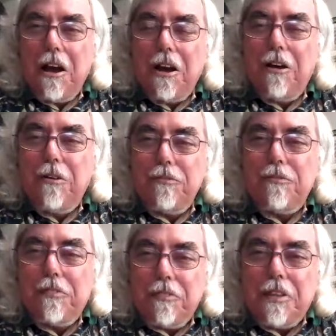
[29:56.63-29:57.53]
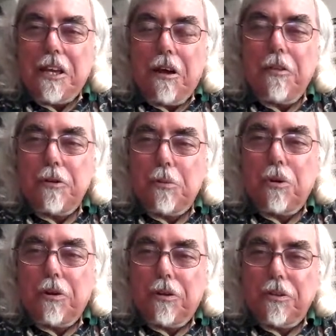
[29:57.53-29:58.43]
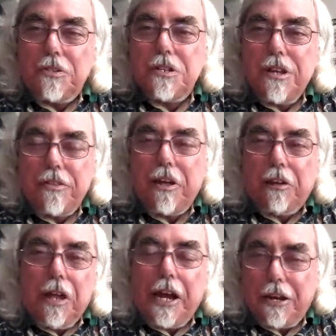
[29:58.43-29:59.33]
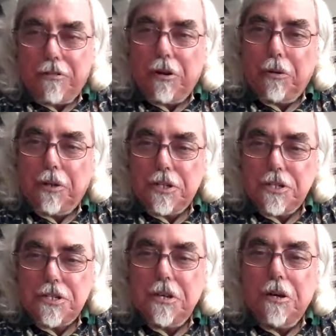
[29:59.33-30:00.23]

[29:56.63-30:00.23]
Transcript: of the other worlds that lie around us,